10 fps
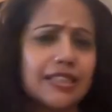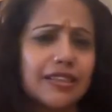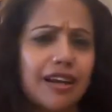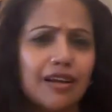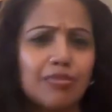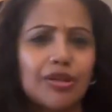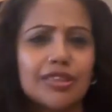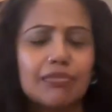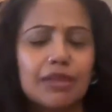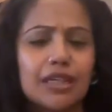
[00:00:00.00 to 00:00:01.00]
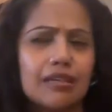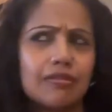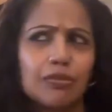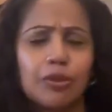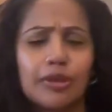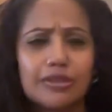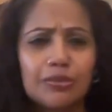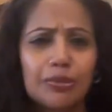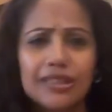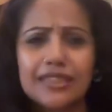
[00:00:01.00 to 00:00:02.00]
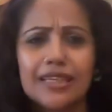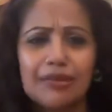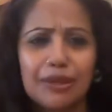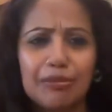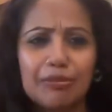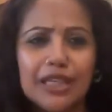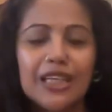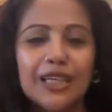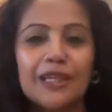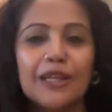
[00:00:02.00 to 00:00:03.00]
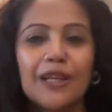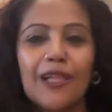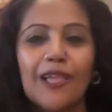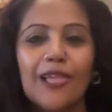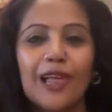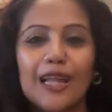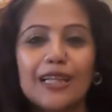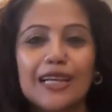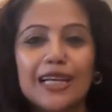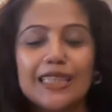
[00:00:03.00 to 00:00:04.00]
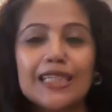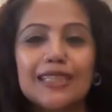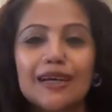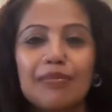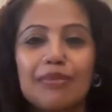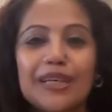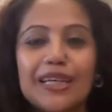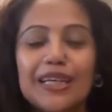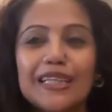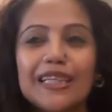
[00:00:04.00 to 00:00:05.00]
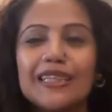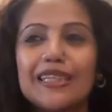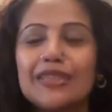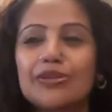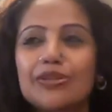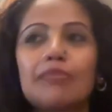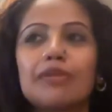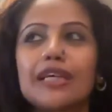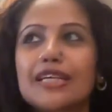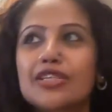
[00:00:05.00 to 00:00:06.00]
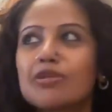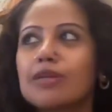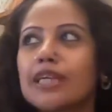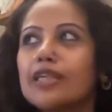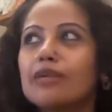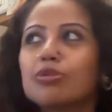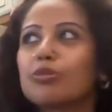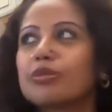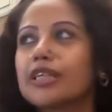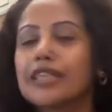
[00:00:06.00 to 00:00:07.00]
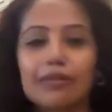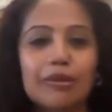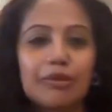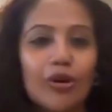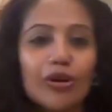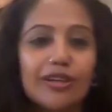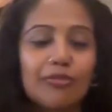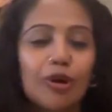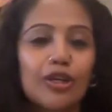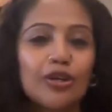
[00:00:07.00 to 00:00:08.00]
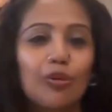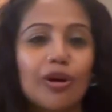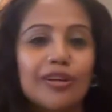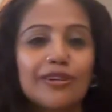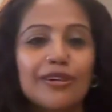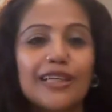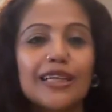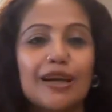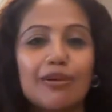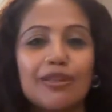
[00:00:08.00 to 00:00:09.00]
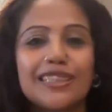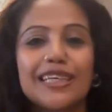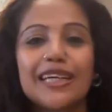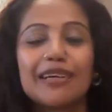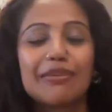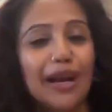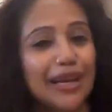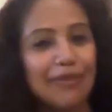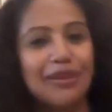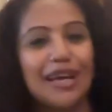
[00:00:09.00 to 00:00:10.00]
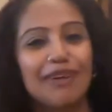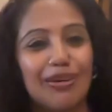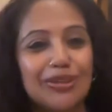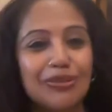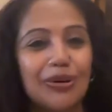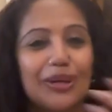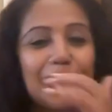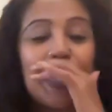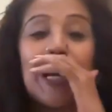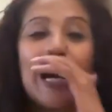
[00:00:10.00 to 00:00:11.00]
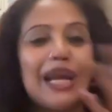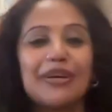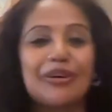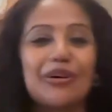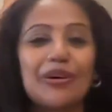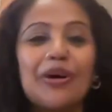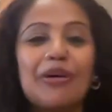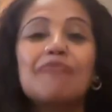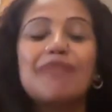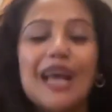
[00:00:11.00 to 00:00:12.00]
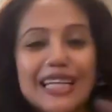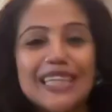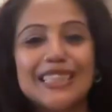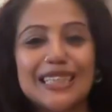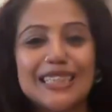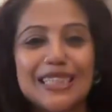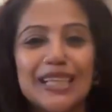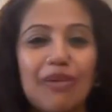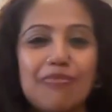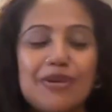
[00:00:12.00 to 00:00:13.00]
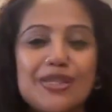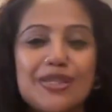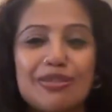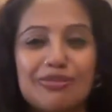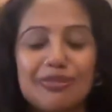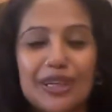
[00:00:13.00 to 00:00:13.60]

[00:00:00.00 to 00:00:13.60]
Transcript: raise their eyebrows and be like, what does that even mean?" And then I'll say something, and then they'll do something extremely inappropriate, like maybe order a bottle of water, and then I would say, "Why can't we have house water?" I don't know, many such examples of